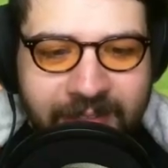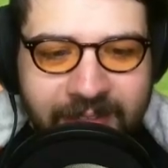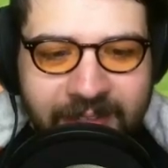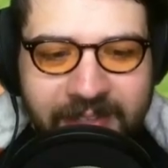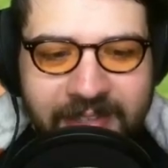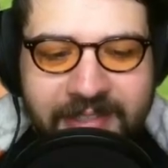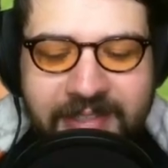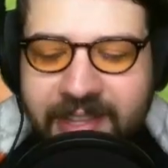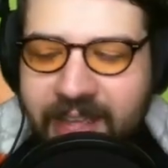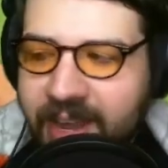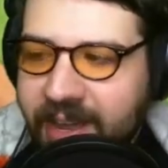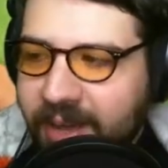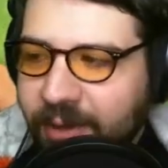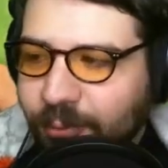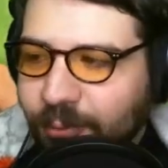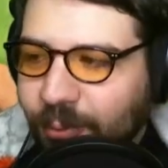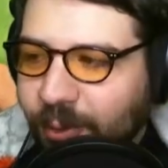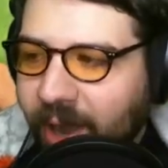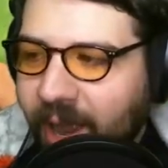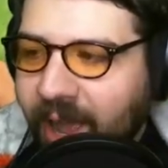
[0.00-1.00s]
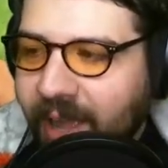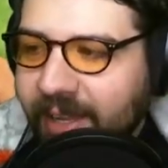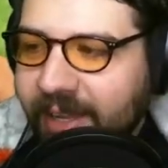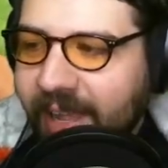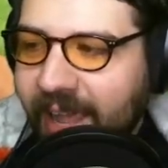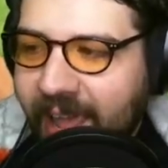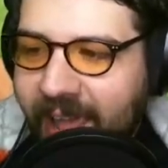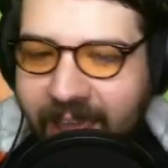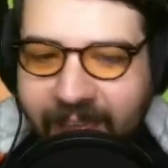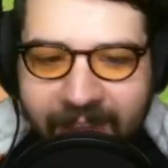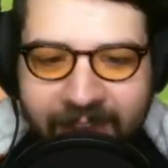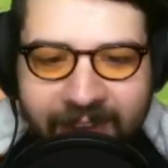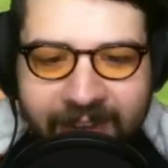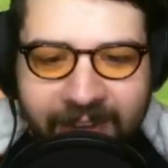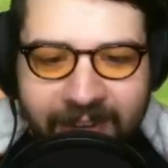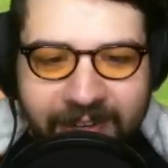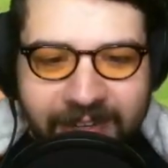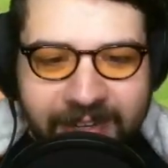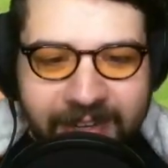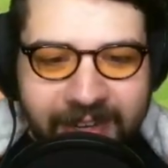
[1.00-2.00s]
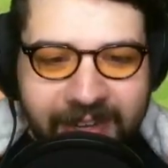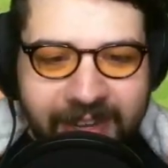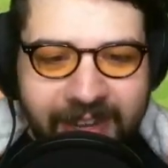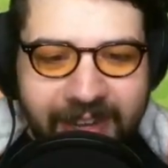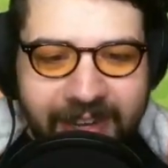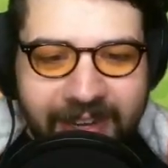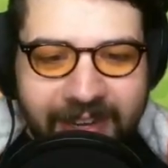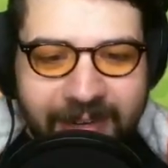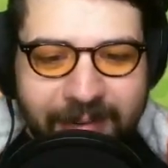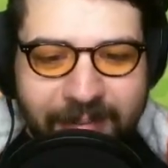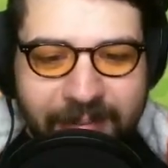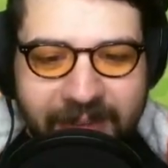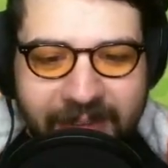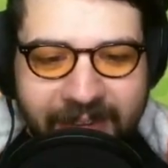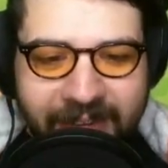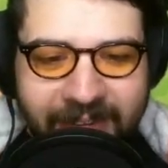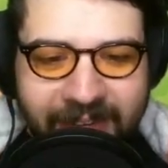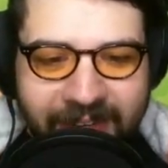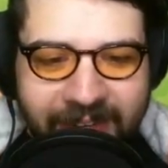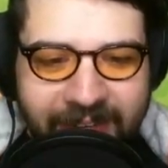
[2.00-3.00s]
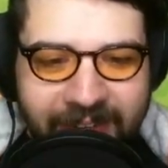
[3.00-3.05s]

Is that a rock egg? Are you kidding me?